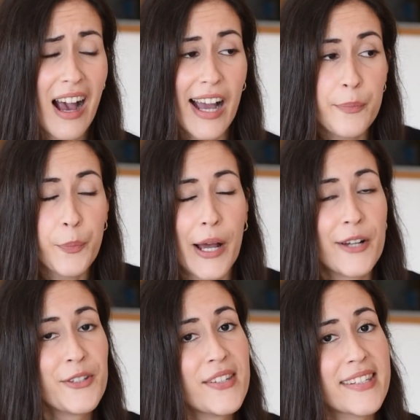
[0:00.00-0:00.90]
I'm
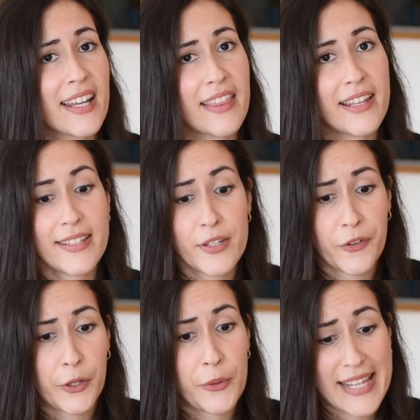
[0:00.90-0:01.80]
proud to say that this
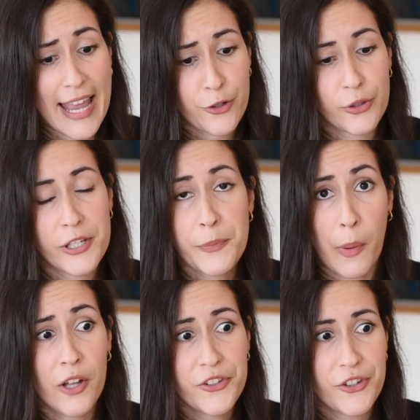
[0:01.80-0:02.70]
video is actually
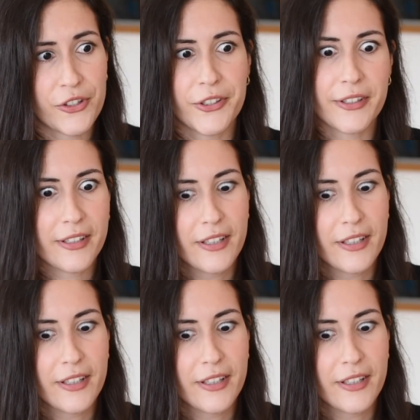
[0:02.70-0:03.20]
sponsored